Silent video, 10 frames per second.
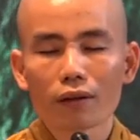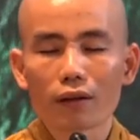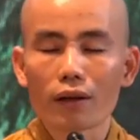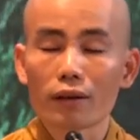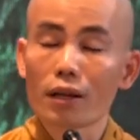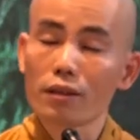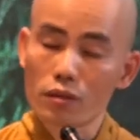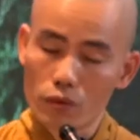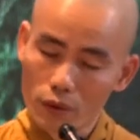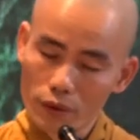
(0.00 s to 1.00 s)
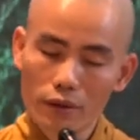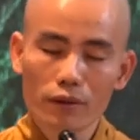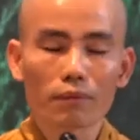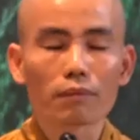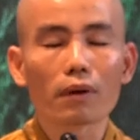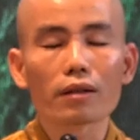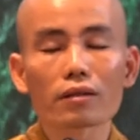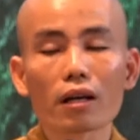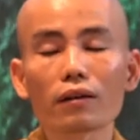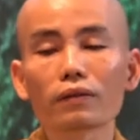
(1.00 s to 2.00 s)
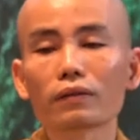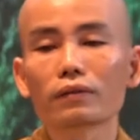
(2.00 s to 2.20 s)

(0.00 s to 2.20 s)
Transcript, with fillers: and I enjoy myself.